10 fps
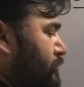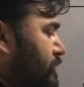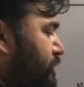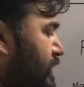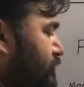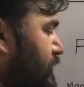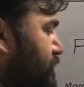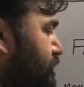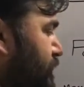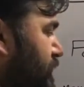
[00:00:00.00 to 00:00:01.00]
The
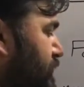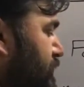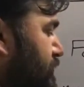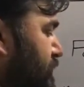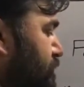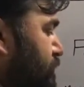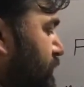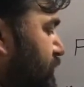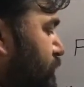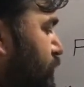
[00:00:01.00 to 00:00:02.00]
formula is very
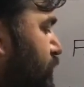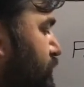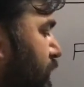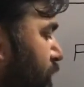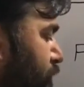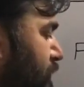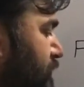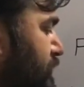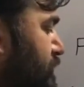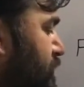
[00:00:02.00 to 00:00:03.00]
simple. Suppose,
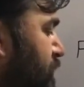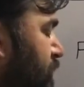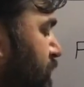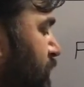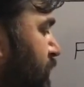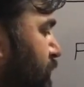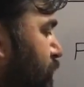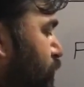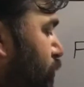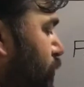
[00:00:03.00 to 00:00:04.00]
what is
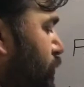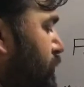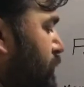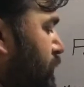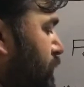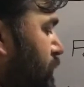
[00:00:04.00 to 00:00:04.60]
the mole?